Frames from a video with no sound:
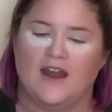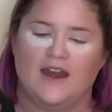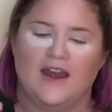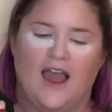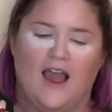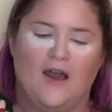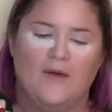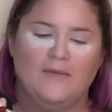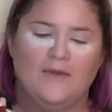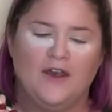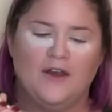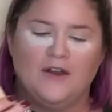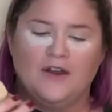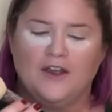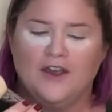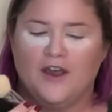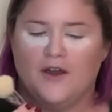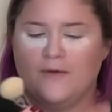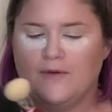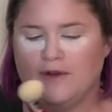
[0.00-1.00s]
Now I'm going
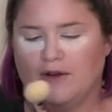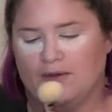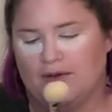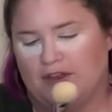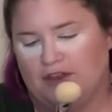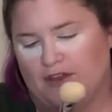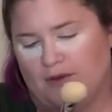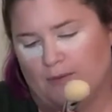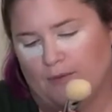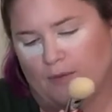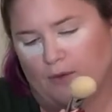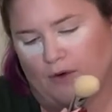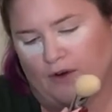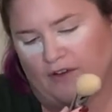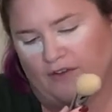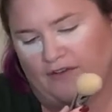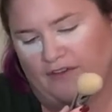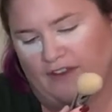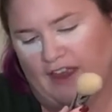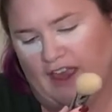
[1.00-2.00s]
want to go in with the
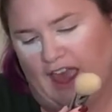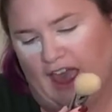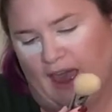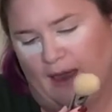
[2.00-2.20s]
Morphe